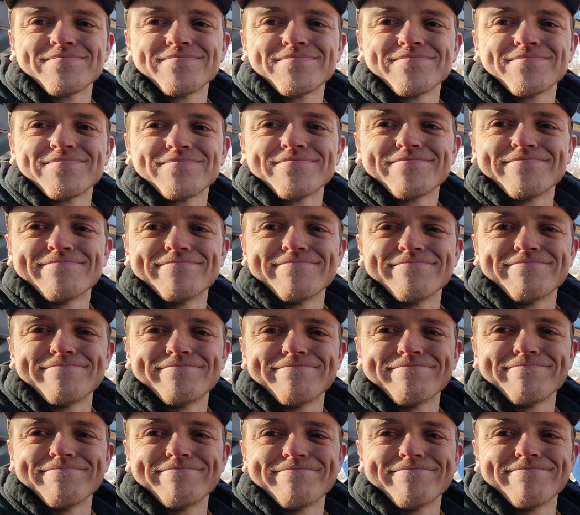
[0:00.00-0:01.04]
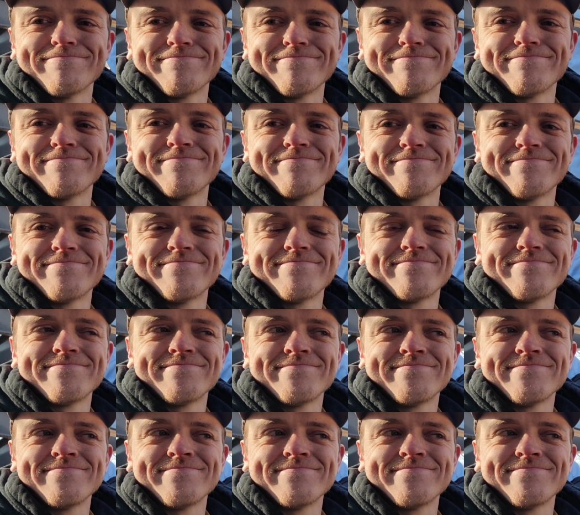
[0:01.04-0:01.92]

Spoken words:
(no one is talking)